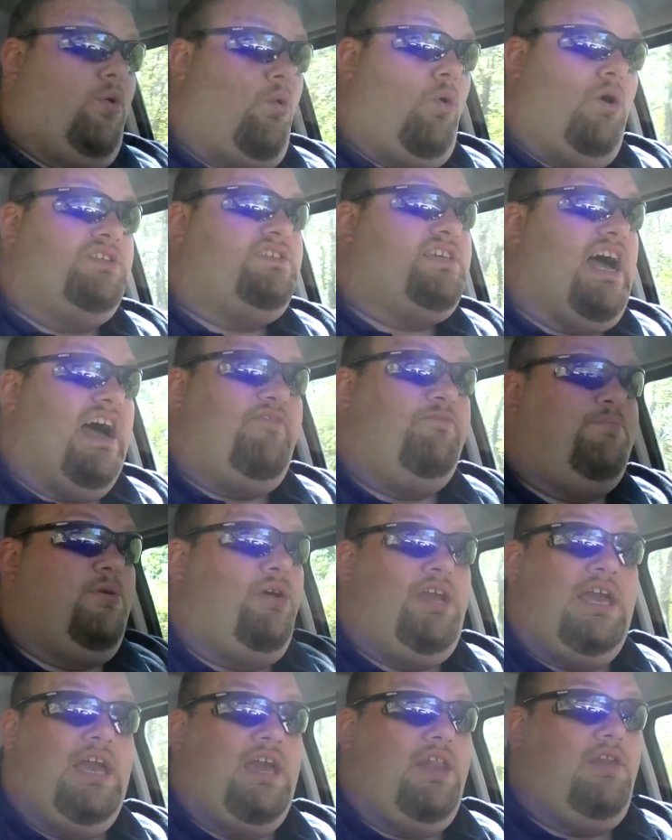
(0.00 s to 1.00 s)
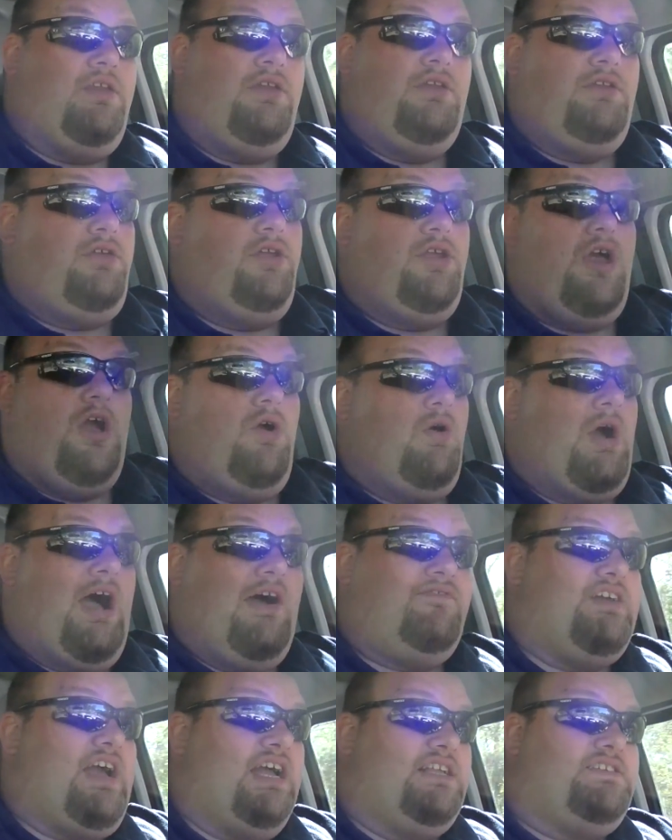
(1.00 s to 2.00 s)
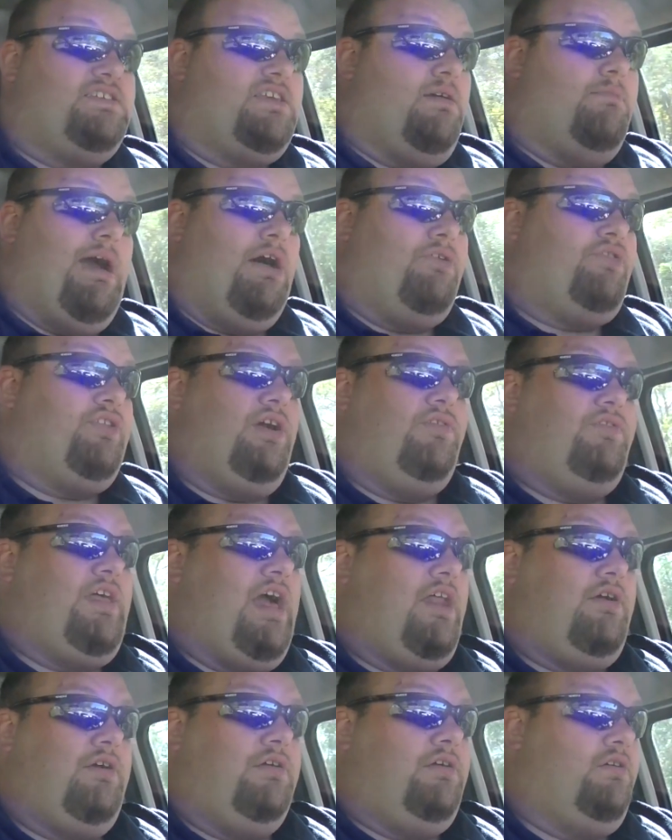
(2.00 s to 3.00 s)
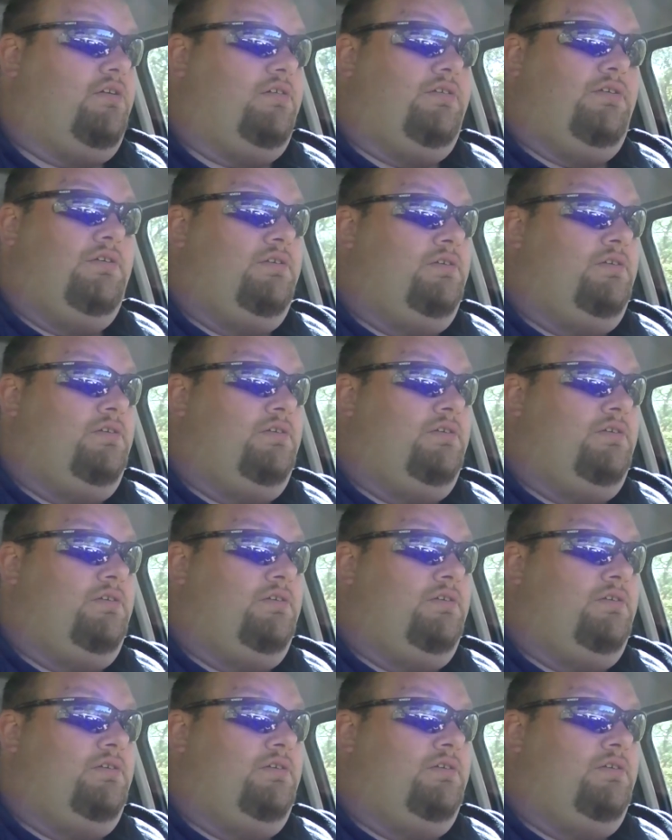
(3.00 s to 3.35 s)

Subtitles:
ones I've put in, you know, I've got some out there that are,